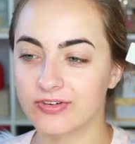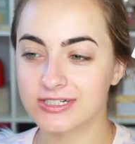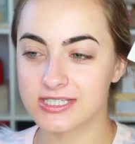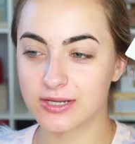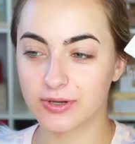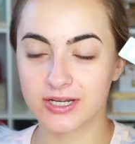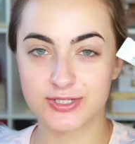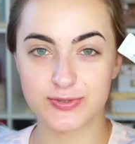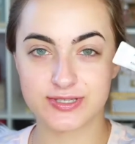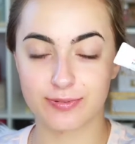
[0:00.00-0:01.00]
First thing we're gonna
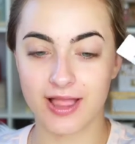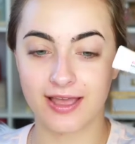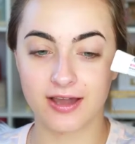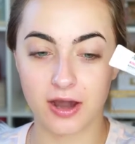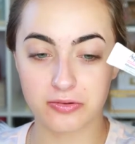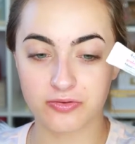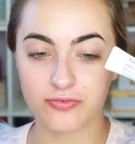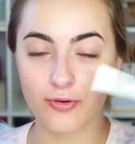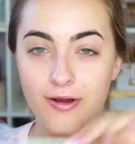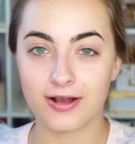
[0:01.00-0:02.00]
do is apply
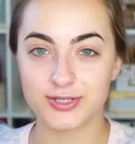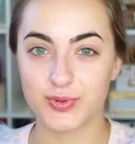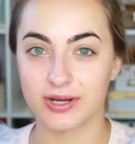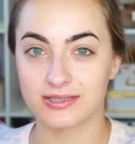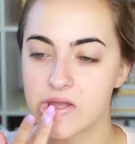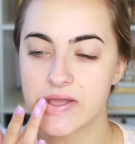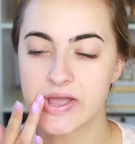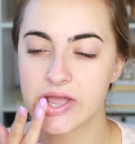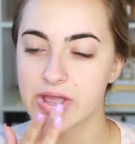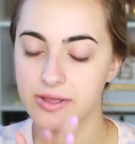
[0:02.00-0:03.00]
Aquaphor onto our
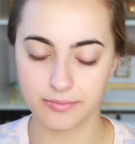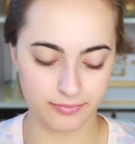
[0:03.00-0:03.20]
lips.